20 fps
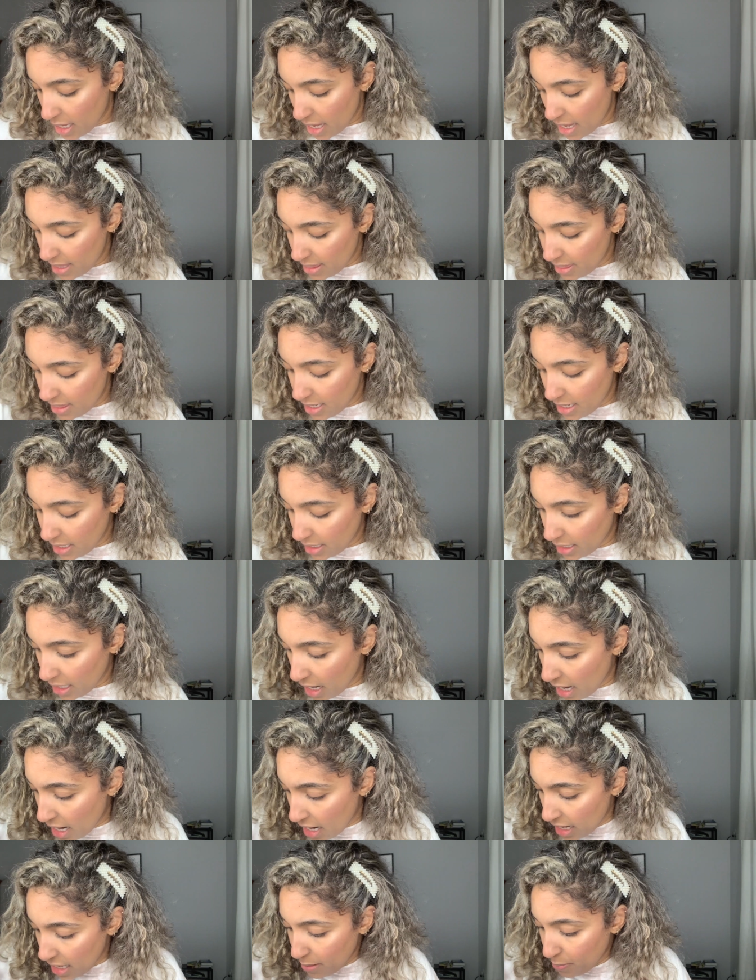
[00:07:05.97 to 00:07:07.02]
And then
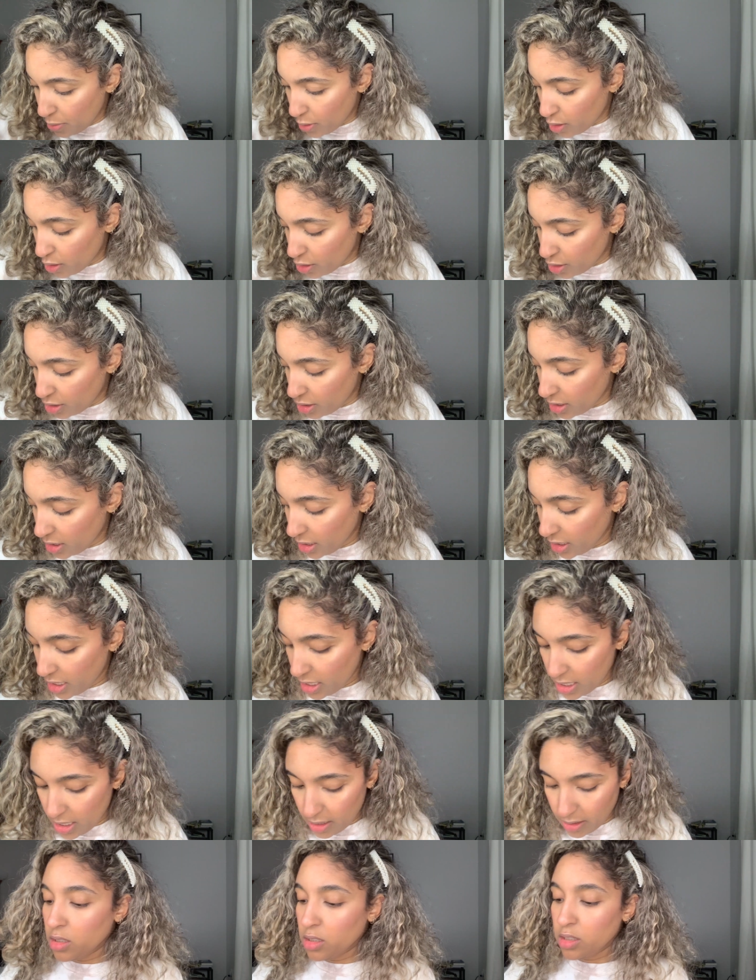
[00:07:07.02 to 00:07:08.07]
I
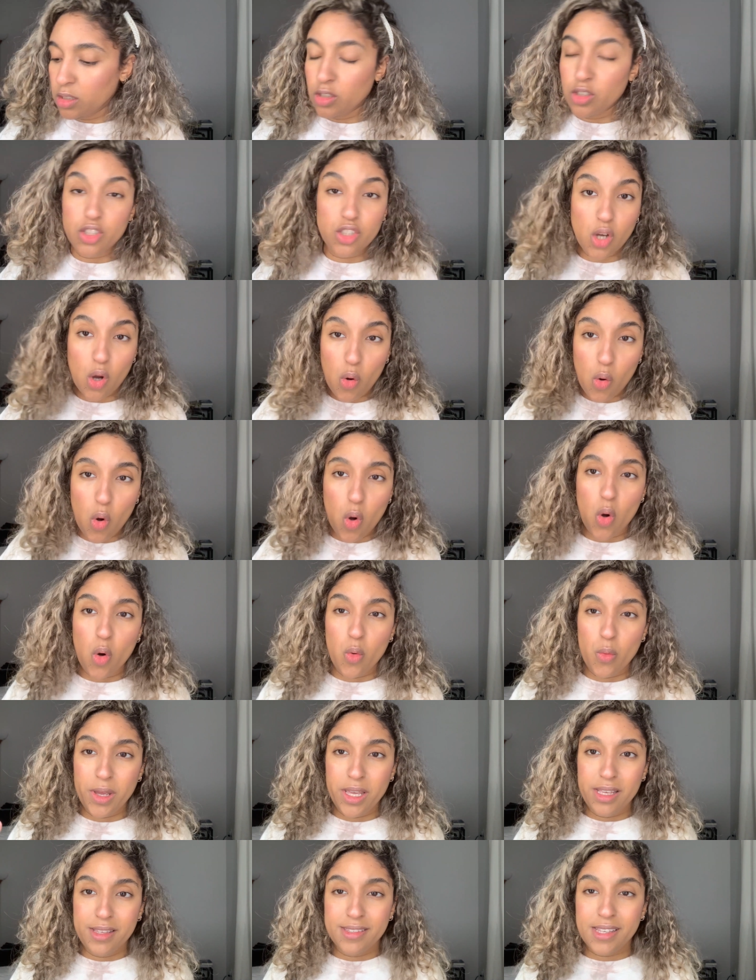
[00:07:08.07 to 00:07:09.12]
personally don't
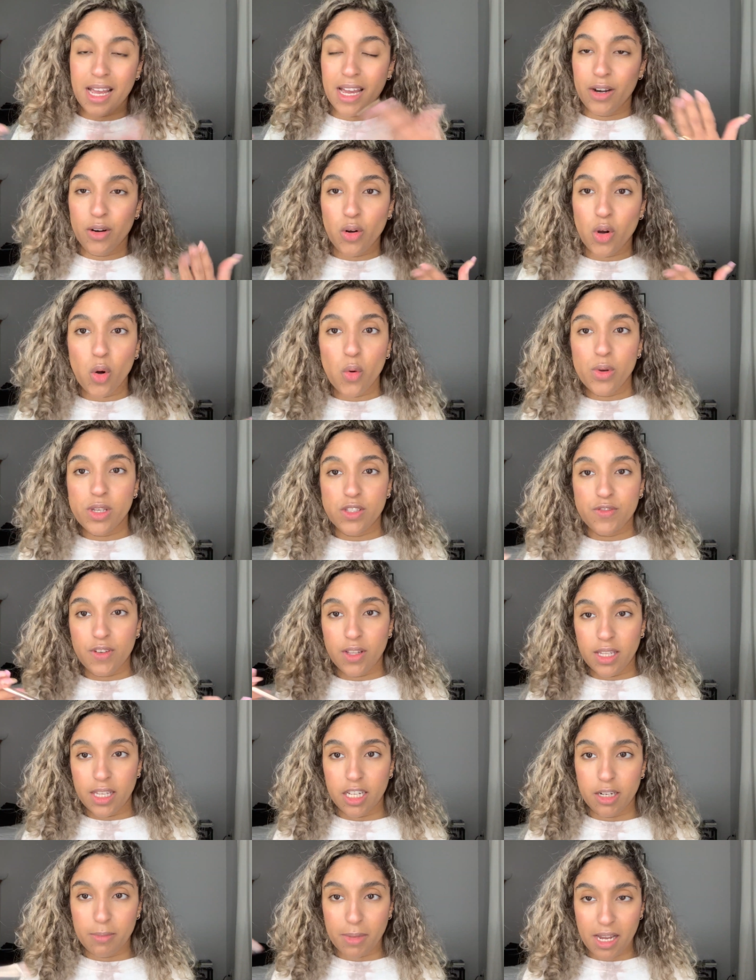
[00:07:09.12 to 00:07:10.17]
always, I don't always fill
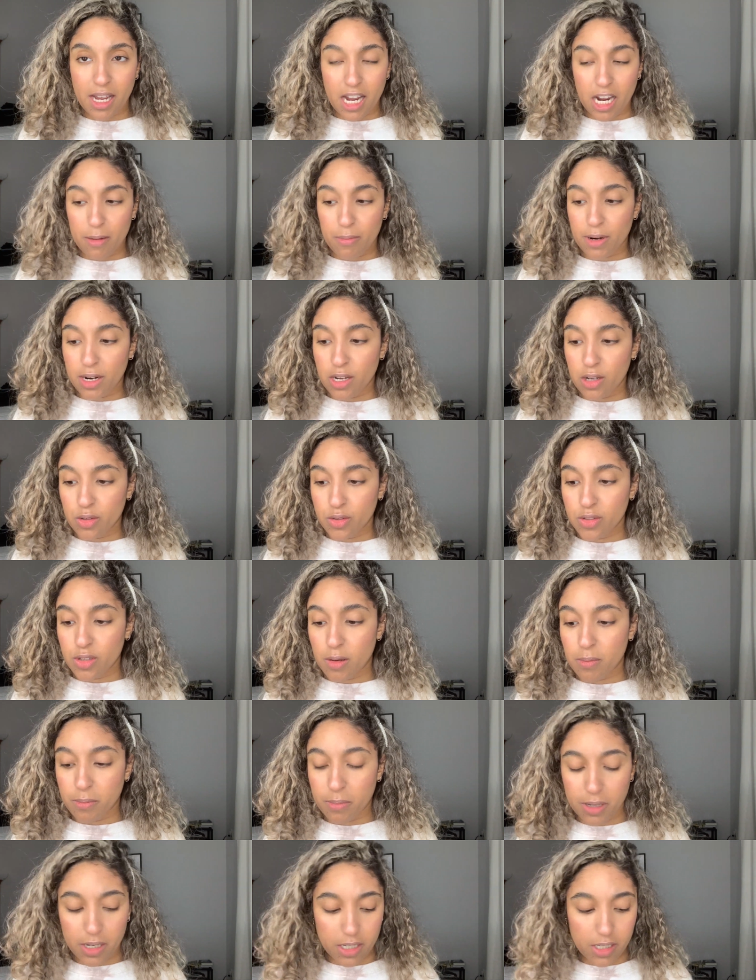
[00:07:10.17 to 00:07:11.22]
in my eyebrows,
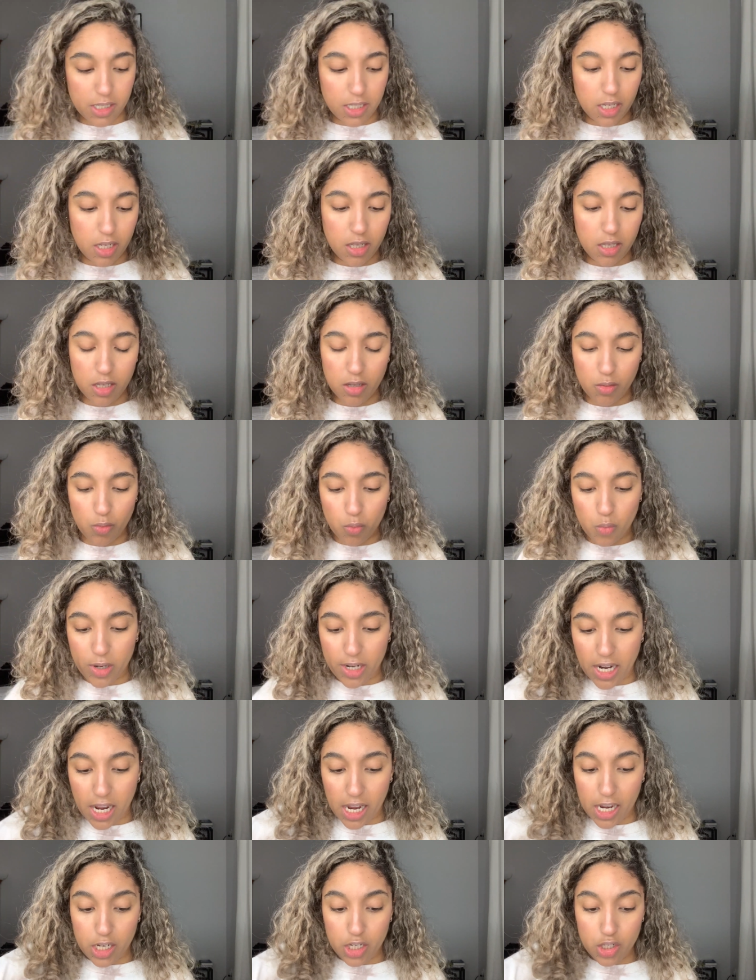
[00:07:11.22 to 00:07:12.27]
but when
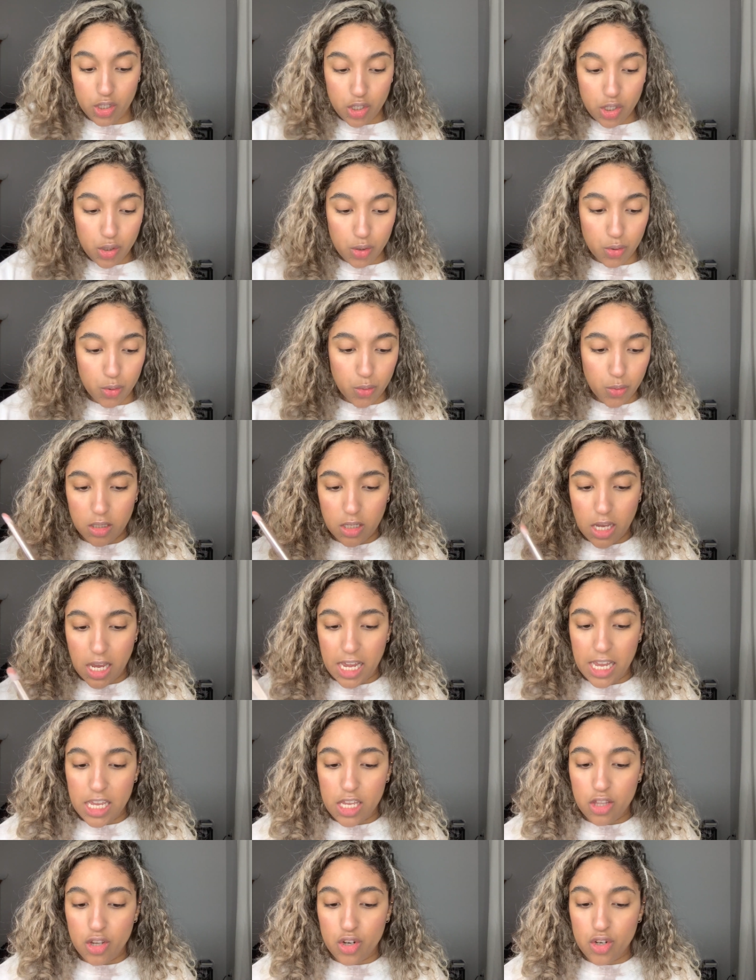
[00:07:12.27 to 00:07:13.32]
I do, I
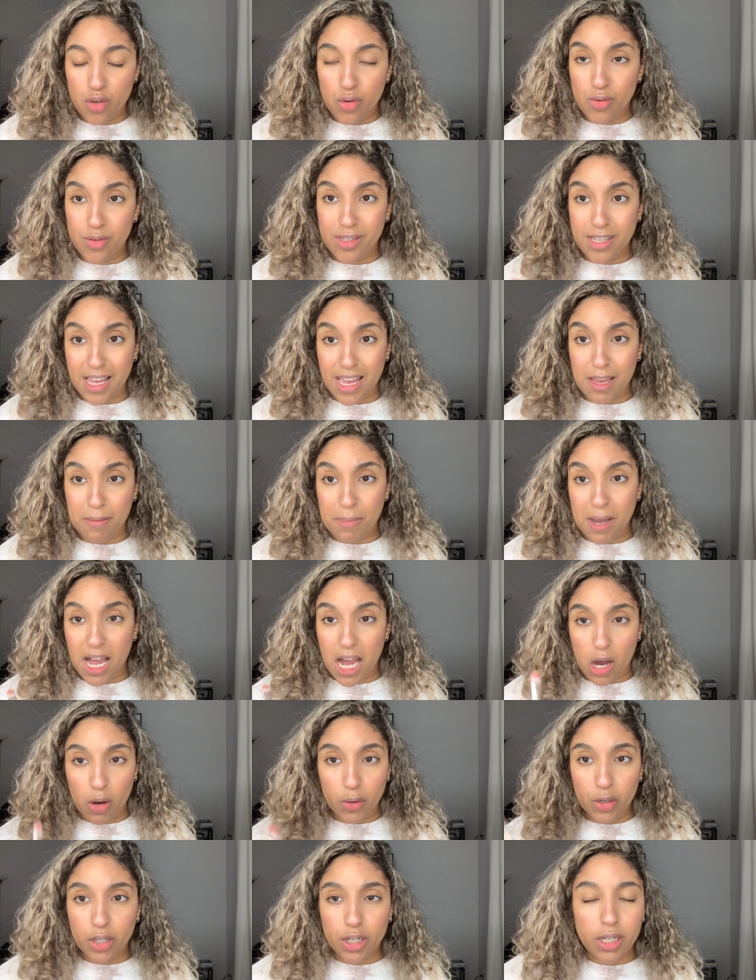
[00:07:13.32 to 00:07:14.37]
either use a
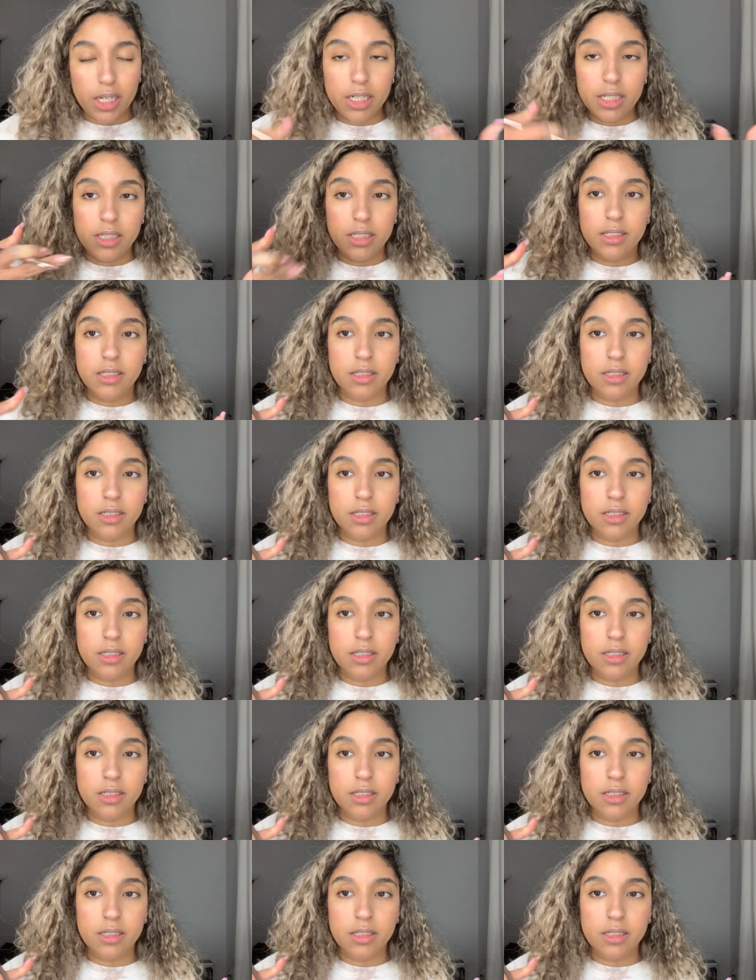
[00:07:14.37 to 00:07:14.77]
powder